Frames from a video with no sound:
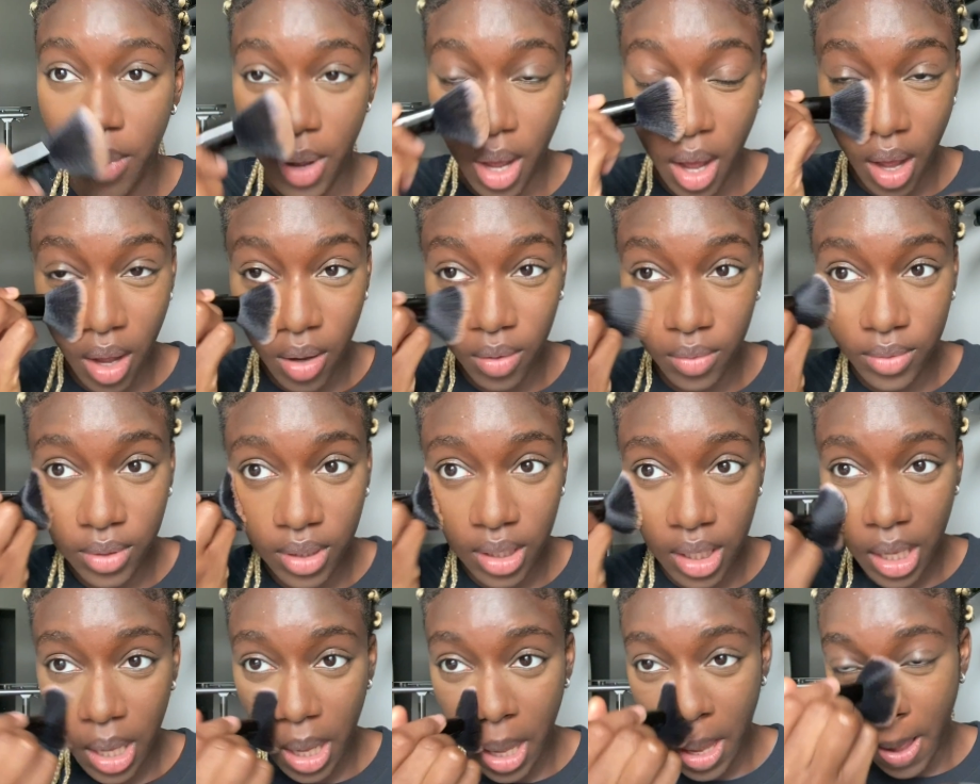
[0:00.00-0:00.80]

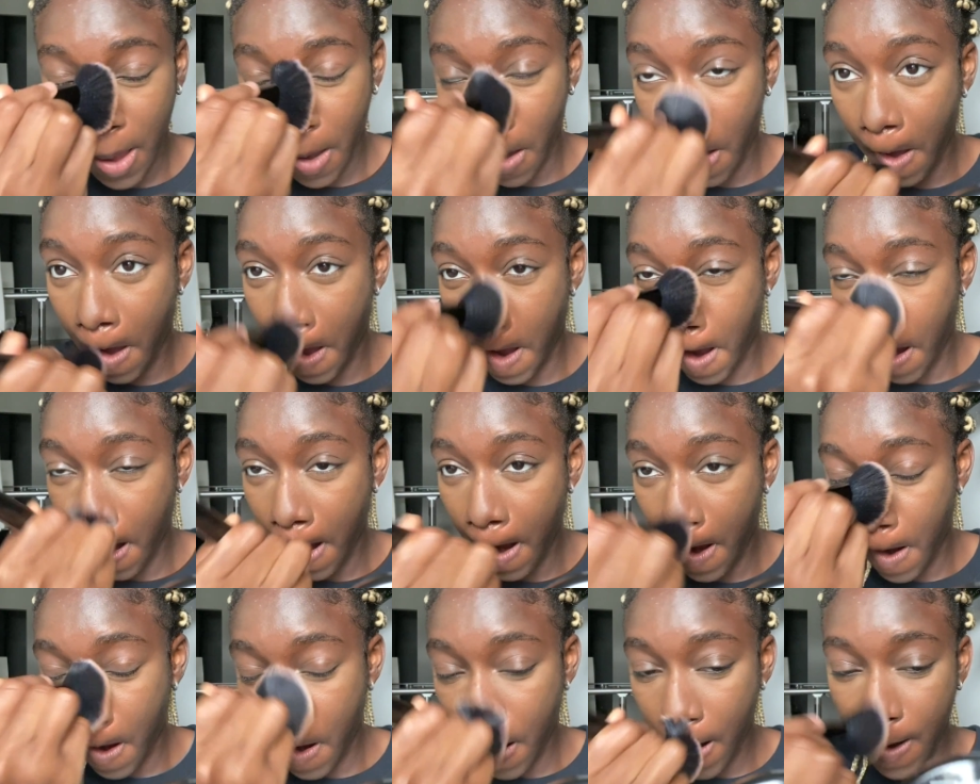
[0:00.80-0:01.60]
powder
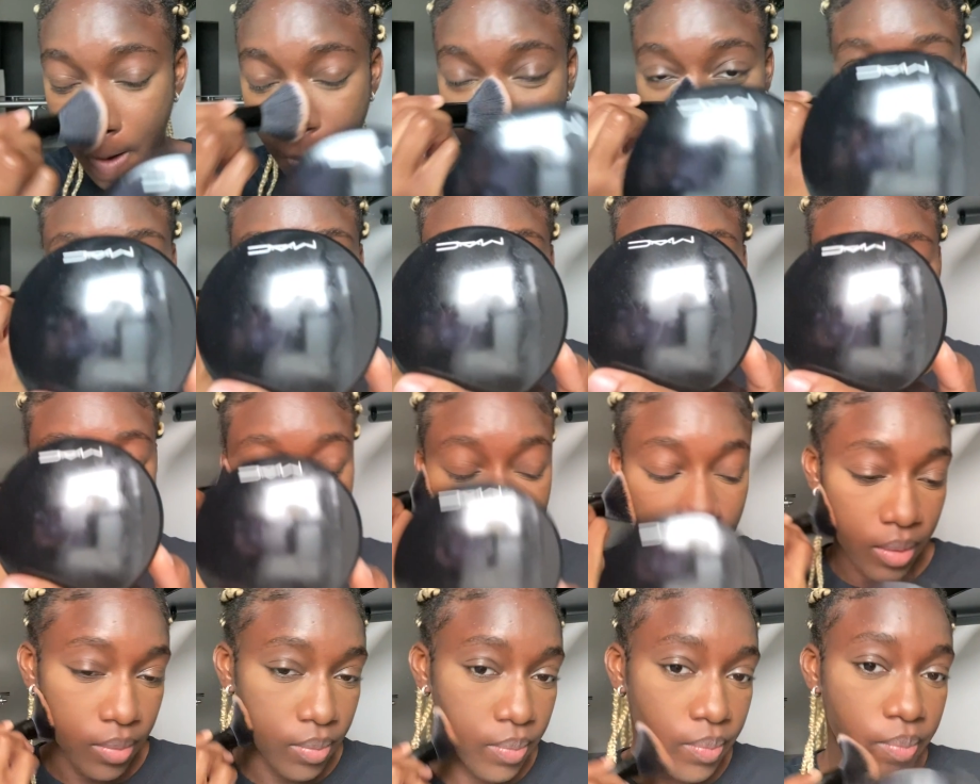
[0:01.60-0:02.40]
that
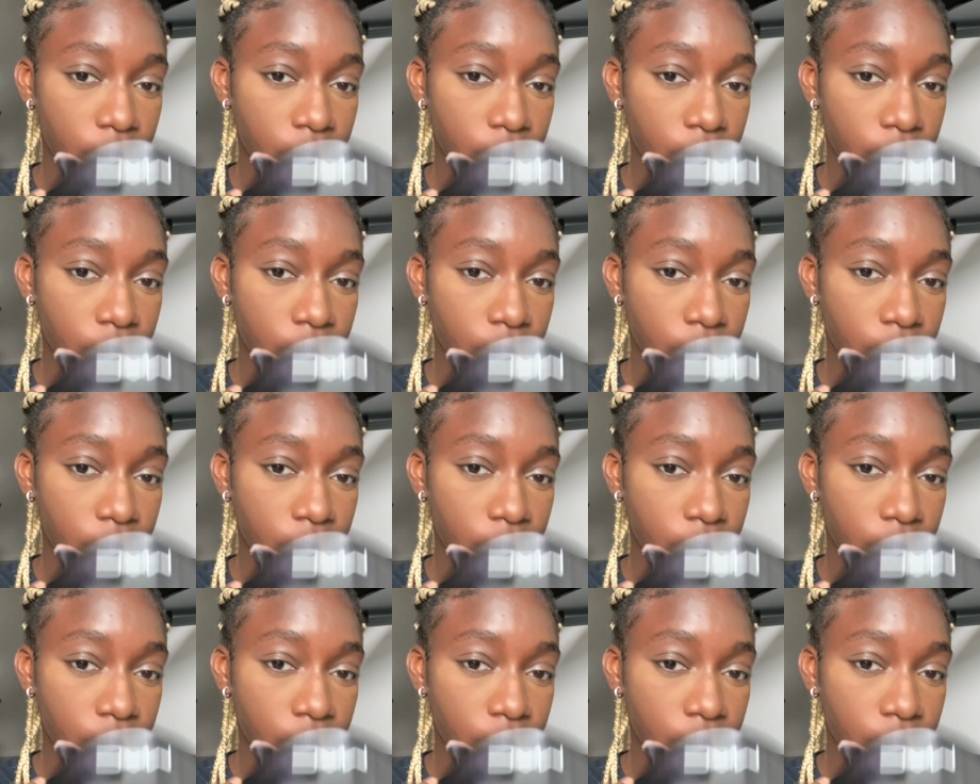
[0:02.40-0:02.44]
I